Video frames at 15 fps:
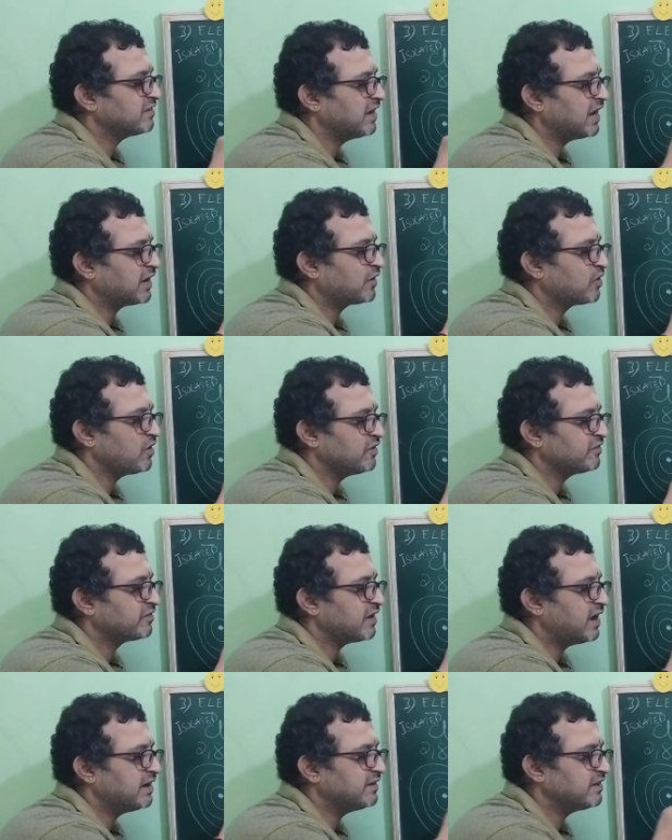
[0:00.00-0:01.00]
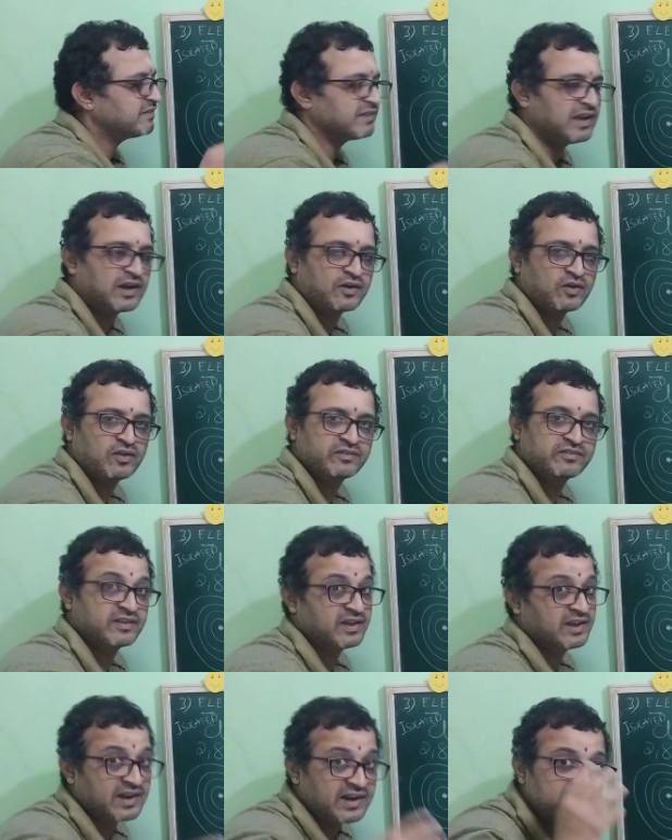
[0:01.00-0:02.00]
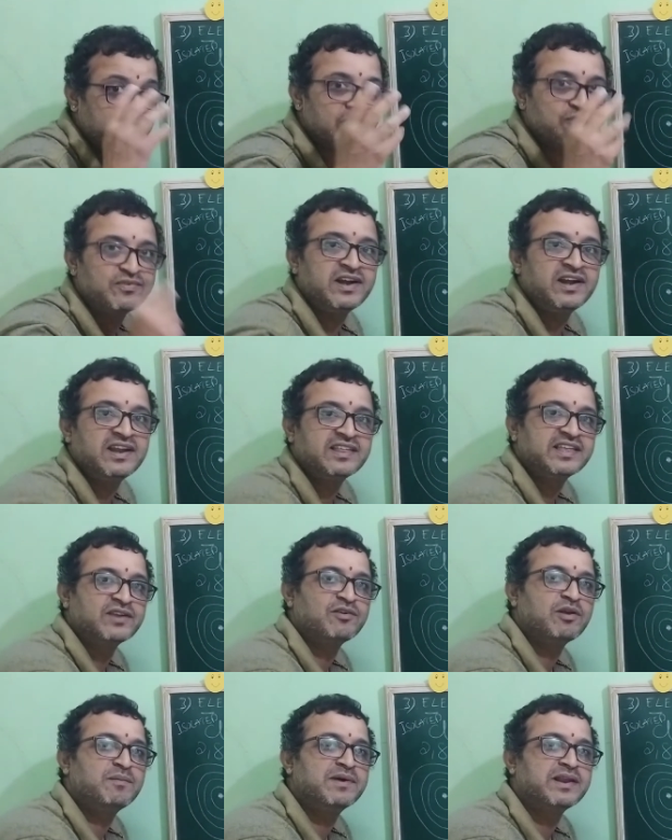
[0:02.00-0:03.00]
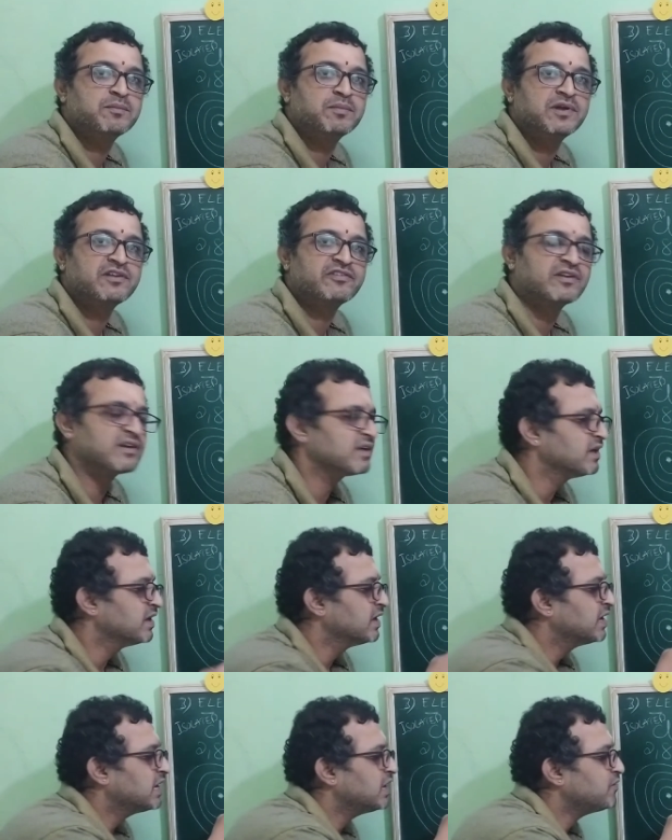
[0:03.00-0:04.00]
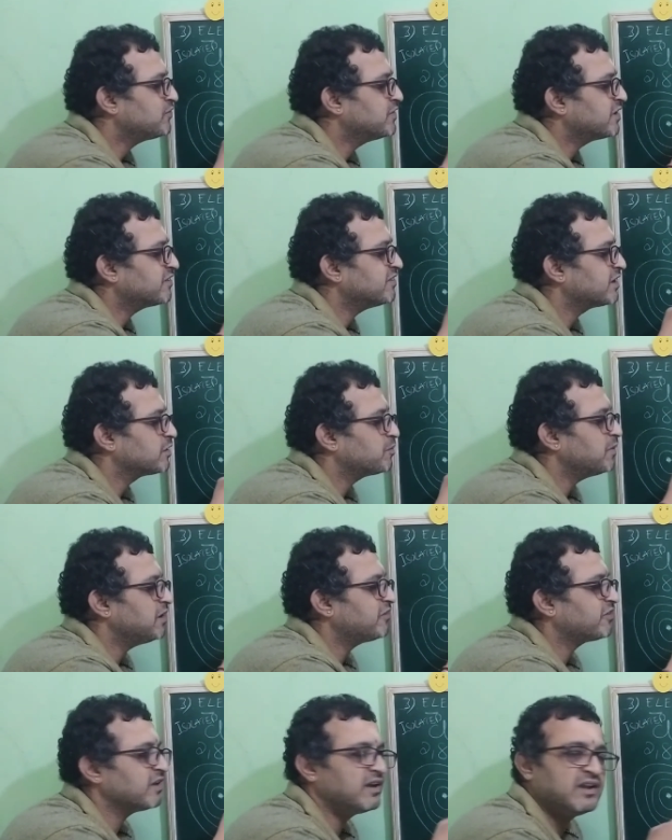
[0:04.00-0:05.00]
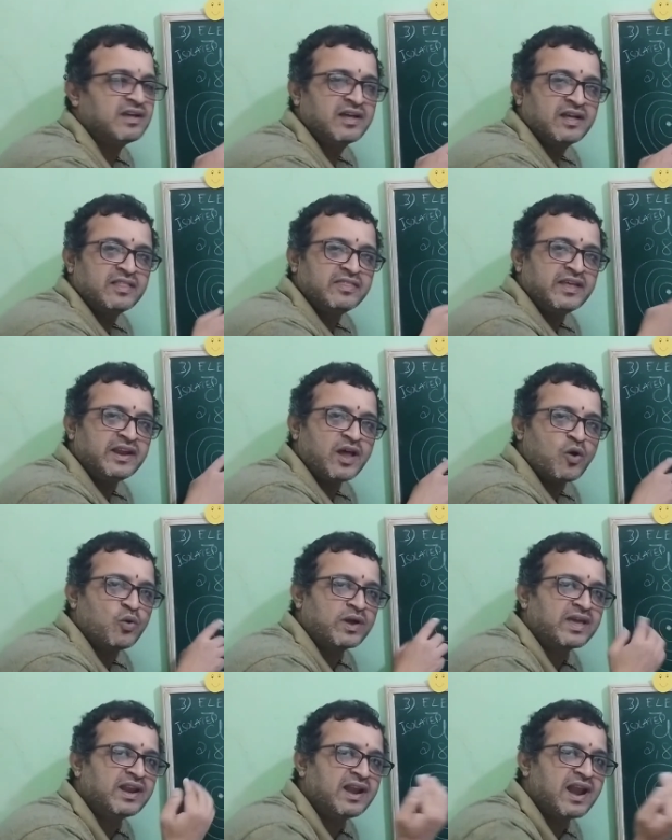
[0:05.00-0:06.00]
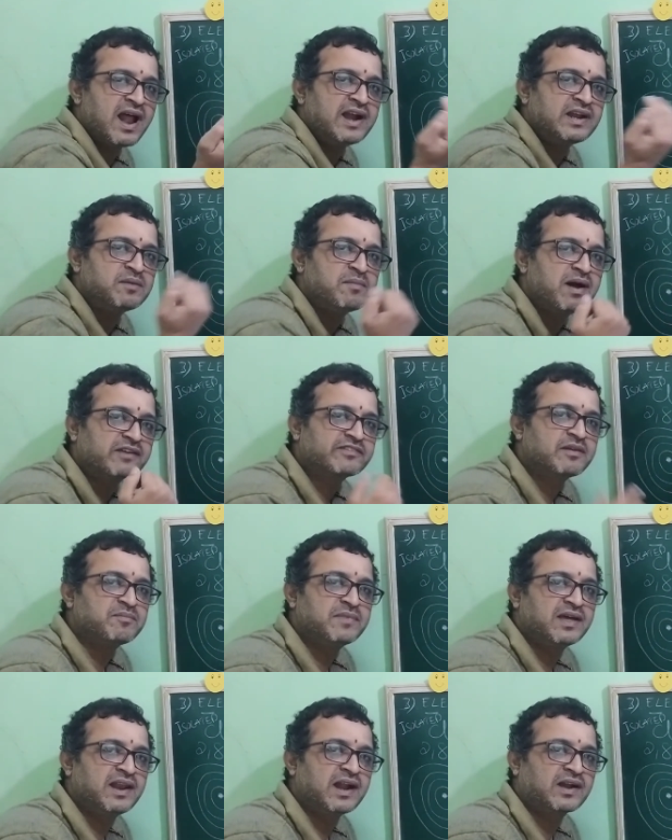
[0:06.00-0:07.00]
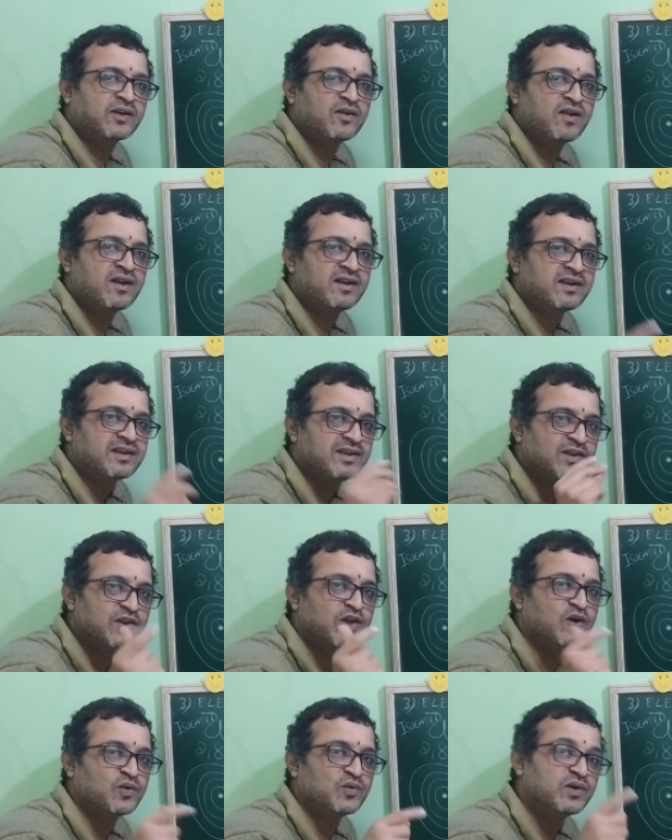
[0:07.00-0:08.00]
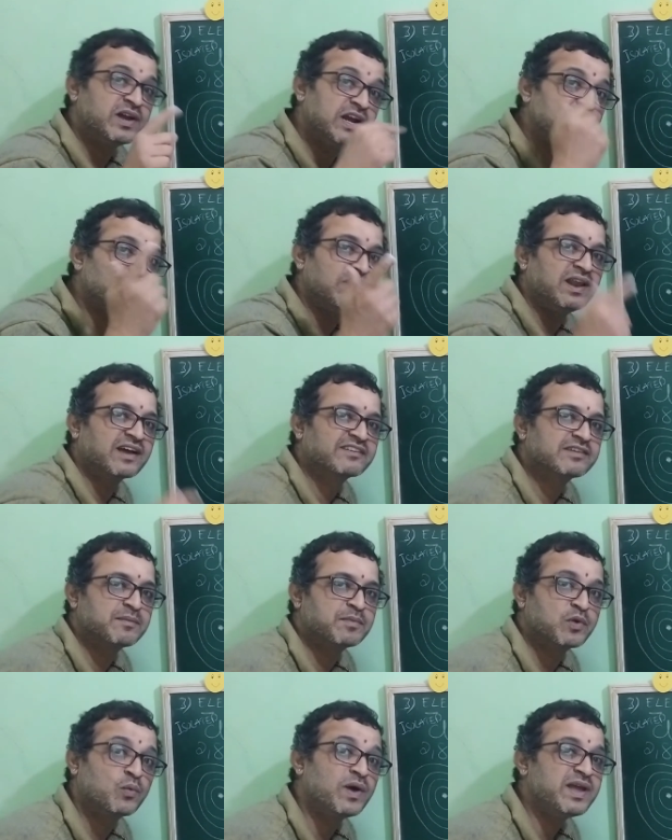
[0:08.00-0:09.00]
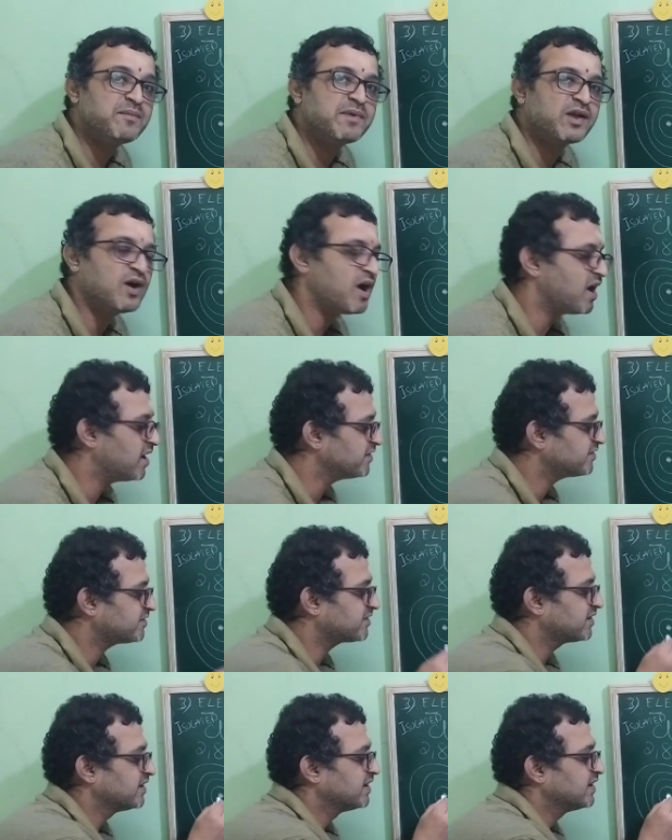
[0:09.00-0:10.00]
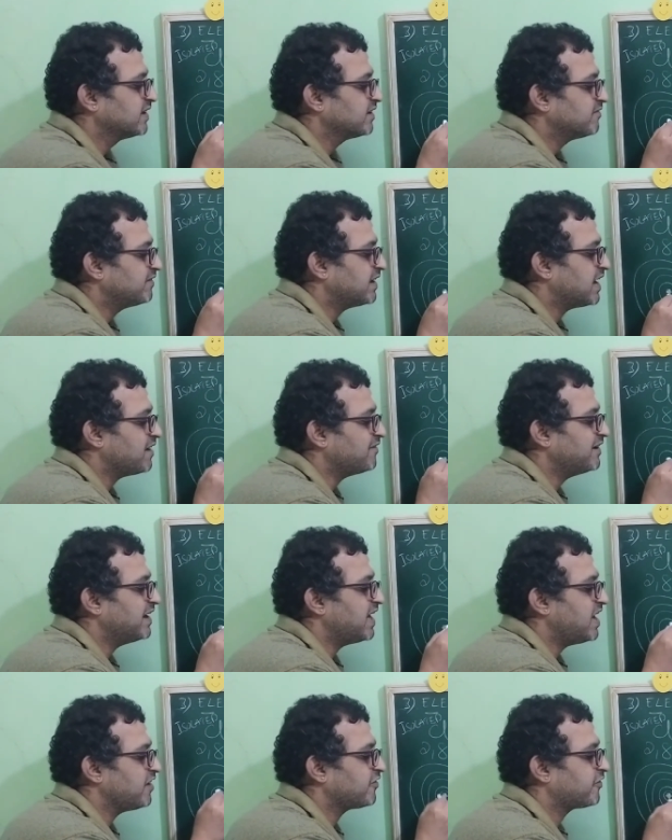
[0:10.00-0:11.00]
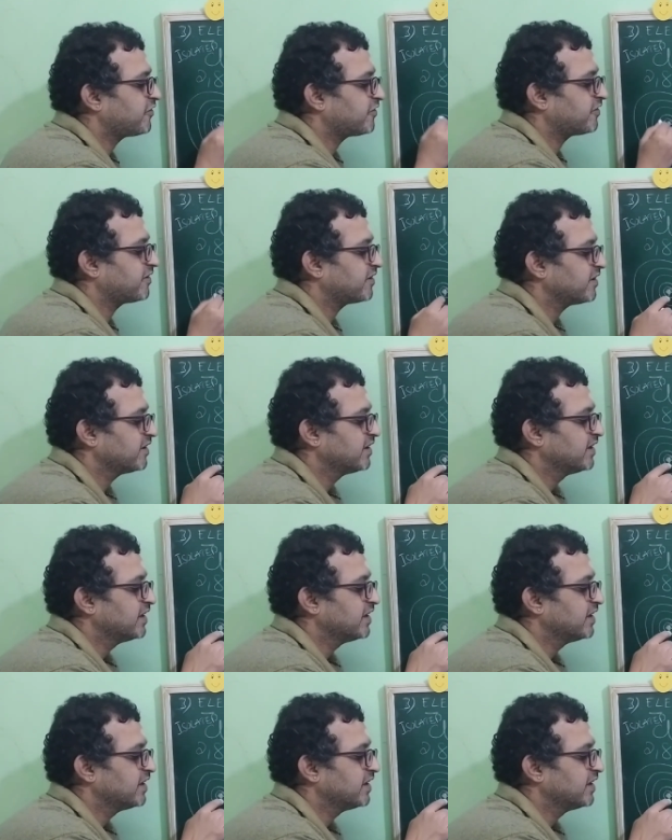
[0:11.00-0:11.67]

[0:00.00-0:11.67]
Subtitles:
these electrons and these electrons. Definitely there will be a repulsion. If there is a repulsion, then how can an atom accept the electron? No, it will accept. Why? Because we have a dash